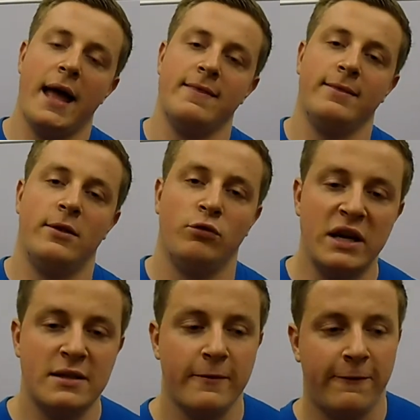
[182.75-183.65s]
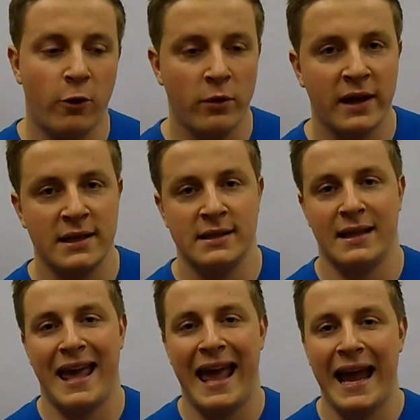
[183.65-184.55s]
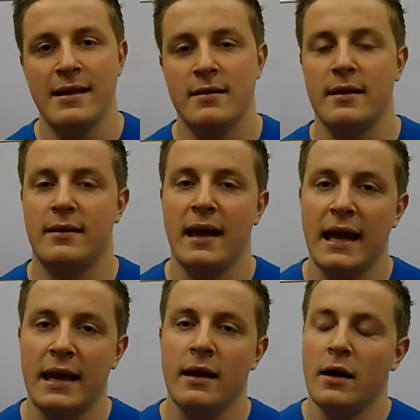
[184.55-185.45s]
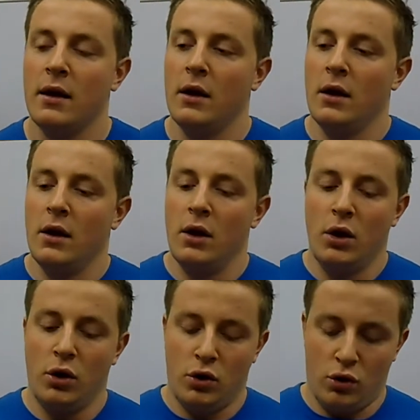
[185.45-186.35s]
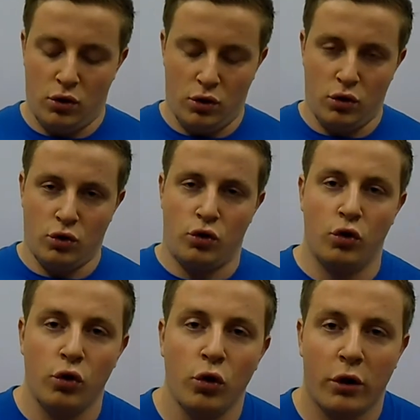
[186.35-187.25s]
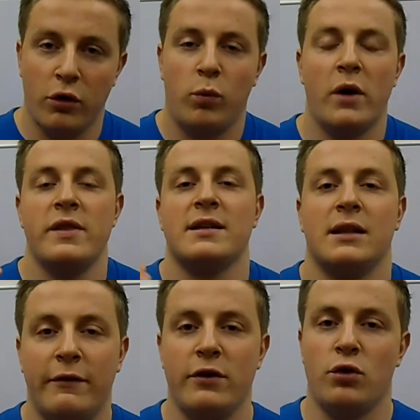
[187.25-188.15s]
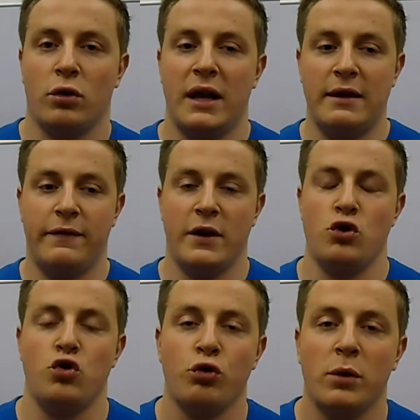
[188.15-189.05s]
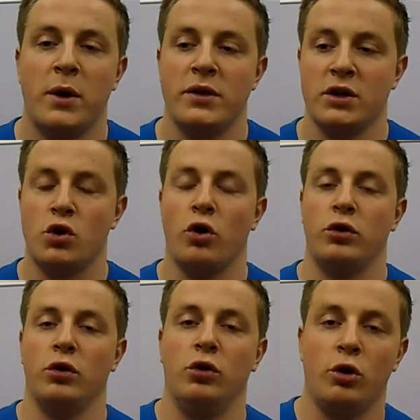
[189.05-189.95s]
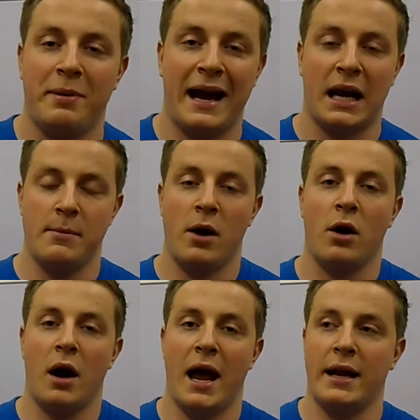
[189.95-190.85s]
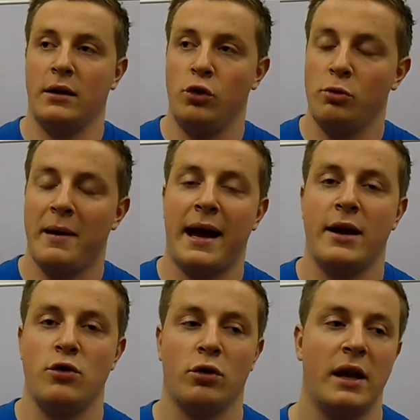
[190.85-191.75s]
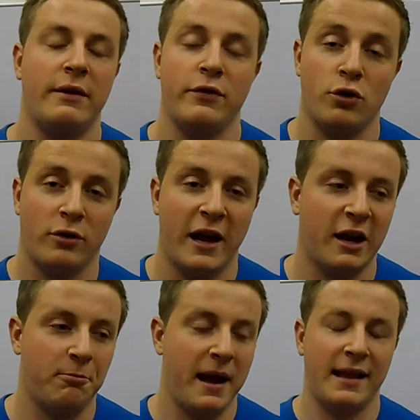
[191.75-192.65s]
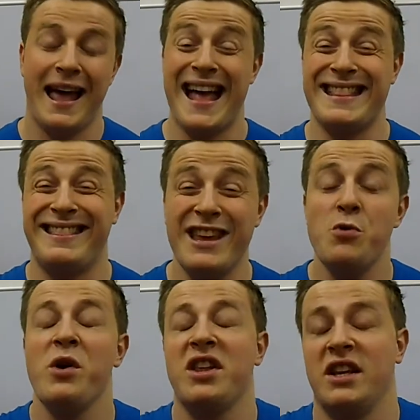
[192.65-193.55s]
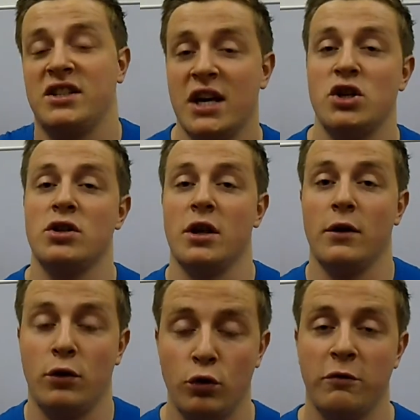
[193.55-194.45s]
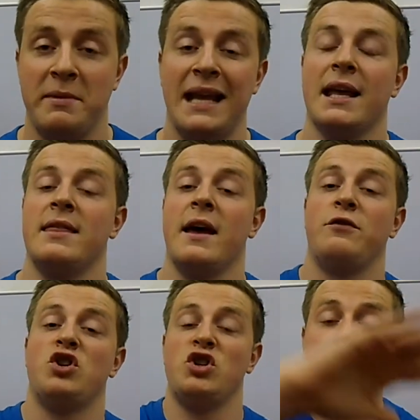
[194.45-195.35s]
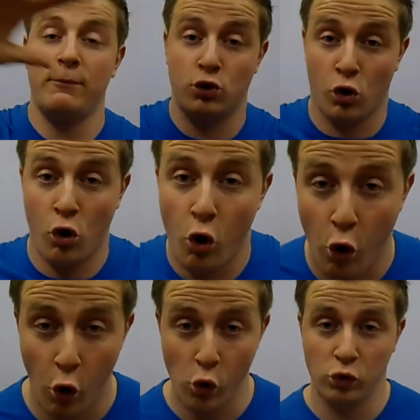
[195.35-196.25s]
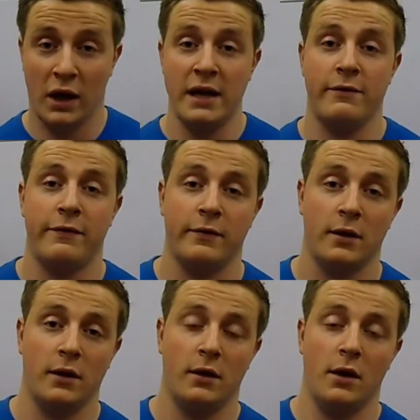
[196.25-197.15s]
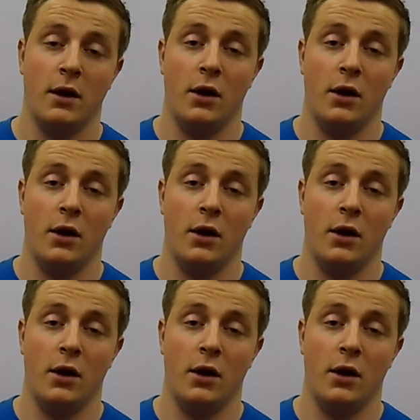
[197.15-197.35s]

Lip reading: And the reason for this is, at the end of the day, you are the one that's living your life, and you're the one that's got to look back in the mirror and look back in your life on your deathbed and deal with the decisions that you have made and that have shaped your whole life.